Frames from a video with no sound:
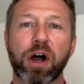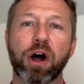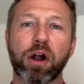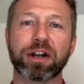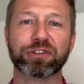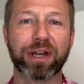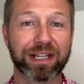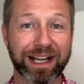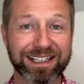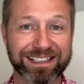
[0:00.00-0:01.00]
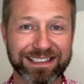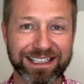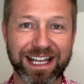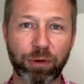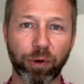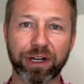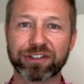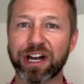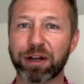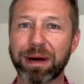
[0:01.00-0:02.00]
All right, so hey, like I said, today we're gonna
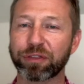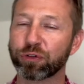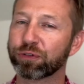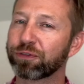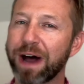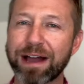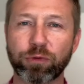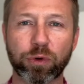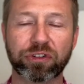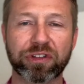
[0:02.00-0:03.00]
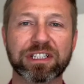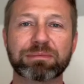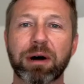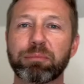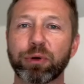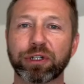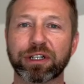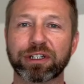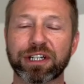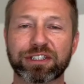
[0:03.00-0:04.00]
talk about those five worst things about building
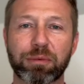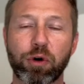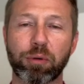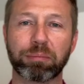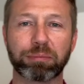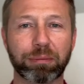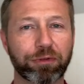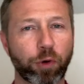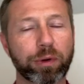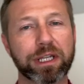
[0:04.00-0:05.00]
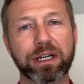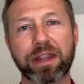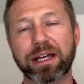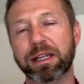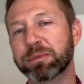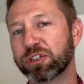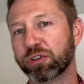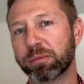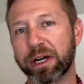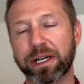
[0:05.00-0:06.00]
a custom home. But before we get into that, let me just
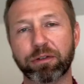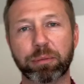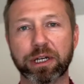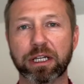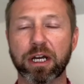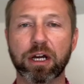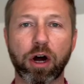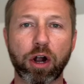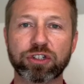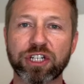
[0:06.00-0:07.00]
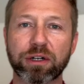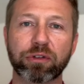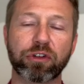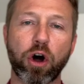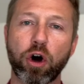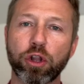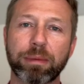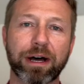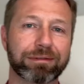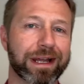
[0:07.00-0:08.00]
remind everybody, our channel is all
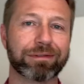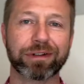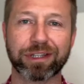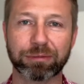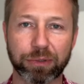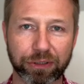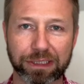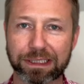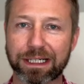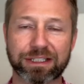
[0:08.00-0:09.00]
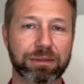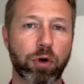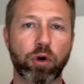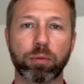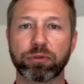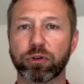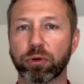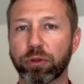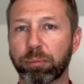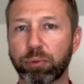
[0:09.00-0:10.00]
about everything building a custom home.
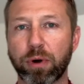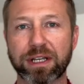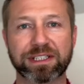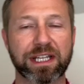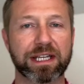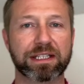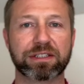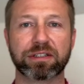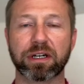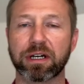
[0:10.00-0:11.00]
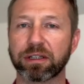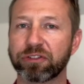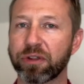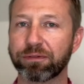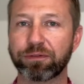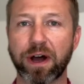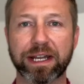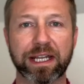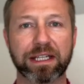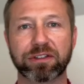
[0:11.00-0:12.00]
So the process, uh, the
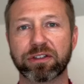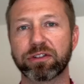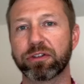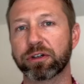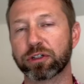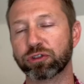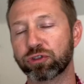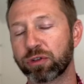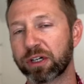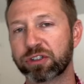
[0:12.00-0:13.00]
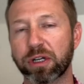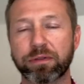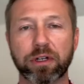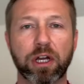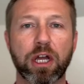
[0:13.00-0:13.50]
finances, the construction of it,